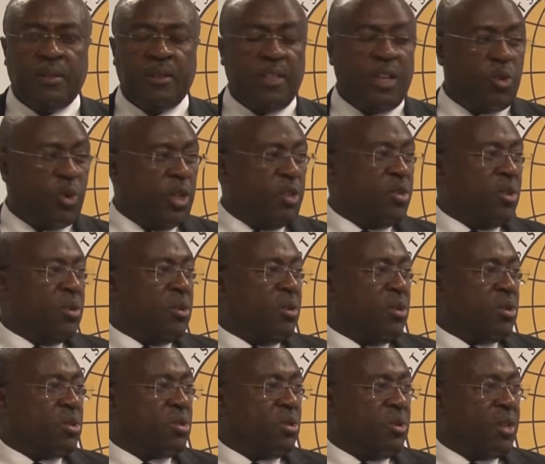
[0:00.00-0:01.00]
region
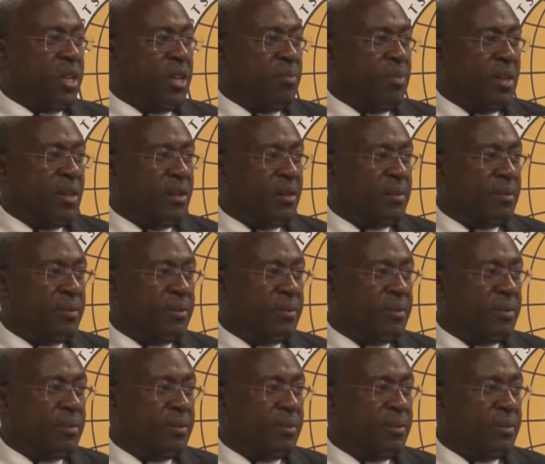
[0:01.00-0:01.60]
also came in,